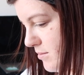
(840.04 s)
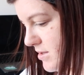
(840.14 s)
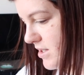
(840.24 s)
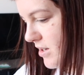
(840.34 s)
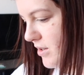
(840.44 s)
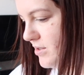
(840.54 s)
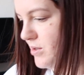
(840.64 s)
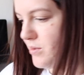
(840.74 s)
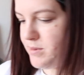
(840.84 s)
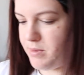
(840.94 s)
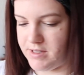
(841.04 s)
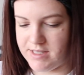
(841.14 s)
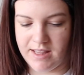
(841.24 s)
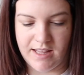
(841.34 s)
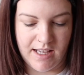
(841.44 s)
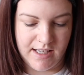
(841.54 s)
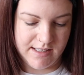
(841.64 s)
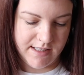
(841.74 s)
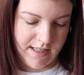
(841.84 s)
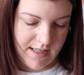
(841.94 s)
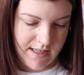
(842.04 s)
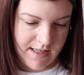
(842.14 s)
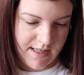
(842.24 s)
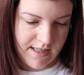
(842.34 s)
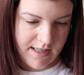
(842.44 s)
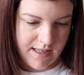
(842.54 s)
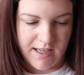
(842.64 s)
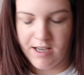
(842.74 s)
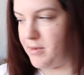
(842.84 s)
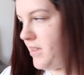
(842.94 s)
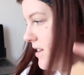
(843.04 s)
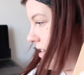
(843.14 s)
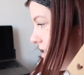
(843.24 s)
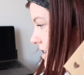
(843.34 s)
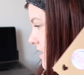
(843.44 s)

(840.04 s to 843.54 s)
So she always puts in these. I think this is the